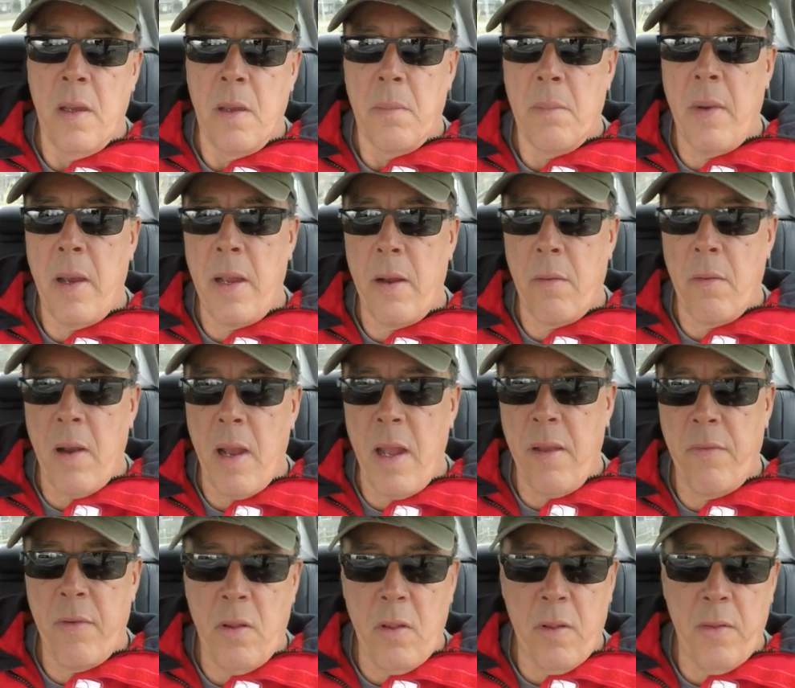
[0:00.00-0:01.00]
my
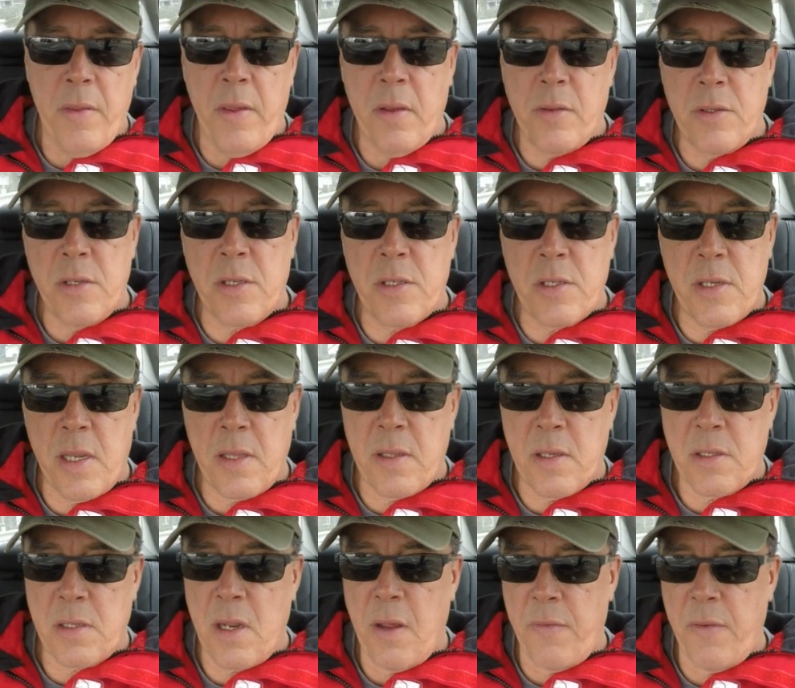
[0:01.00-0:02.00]
arrival, and they'll just set the
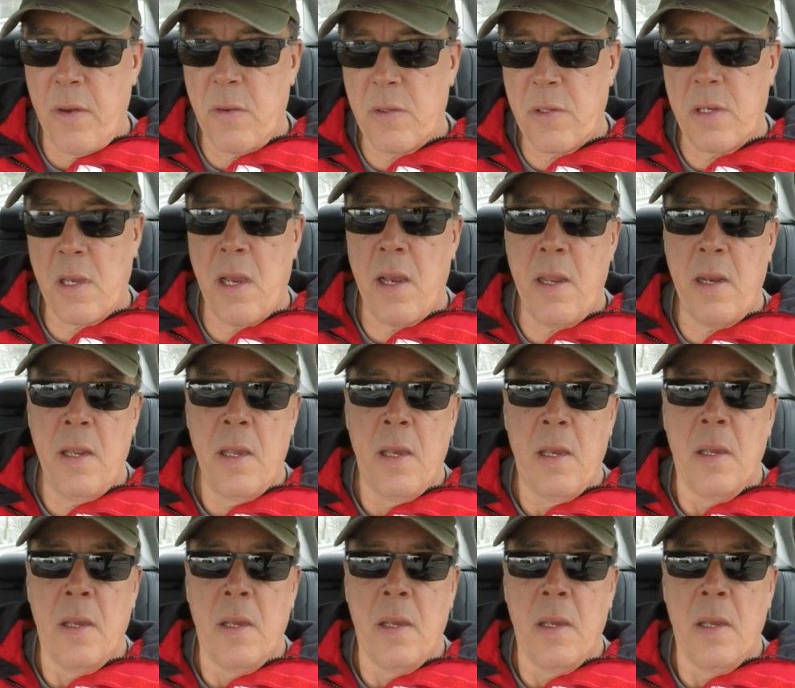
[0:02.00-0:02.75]
stuff outside.